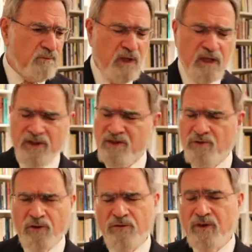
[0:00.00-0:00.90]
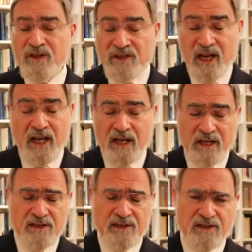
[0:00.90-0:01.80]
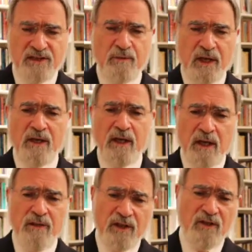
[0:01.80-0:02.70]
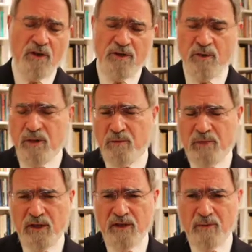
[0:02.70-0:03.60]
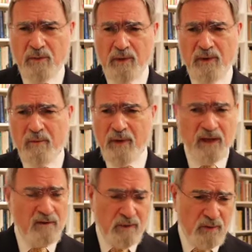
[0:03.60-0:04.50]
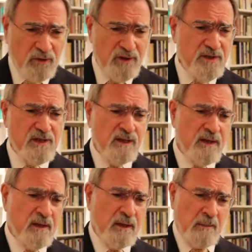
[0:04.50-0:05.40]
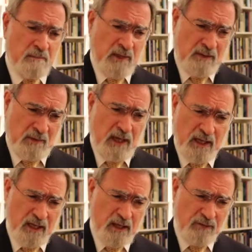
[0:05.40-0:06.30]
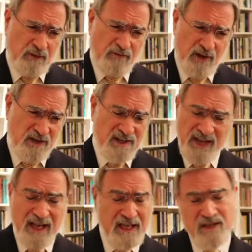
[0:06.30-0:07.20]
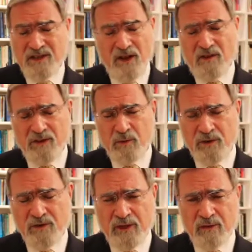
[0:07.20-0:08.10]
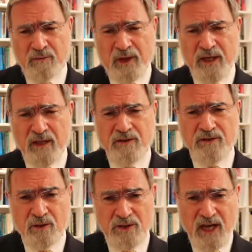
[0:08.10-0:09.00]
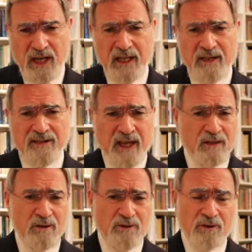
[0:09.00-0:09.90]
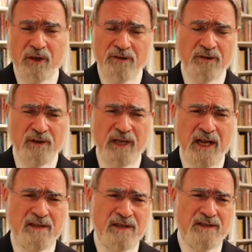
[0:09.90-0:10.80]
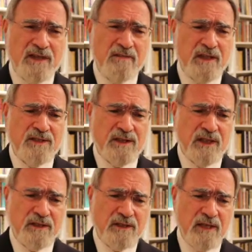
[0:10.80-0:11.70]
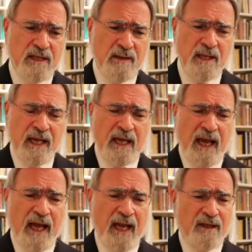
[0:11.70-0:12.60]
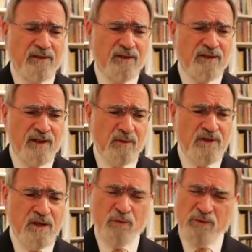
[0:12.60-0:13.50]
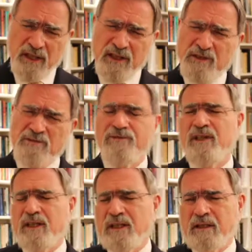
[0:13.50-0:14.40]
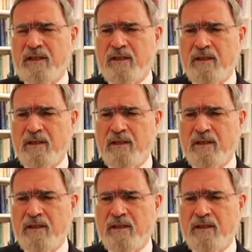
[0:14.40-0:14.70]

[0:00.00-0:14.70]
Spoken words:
extraordinary Zionists among the non-Jewish British public, many of them Christian. The first Zionist novel was written by George Eliot, Daniel Deronda in 1876. And there was a real feeling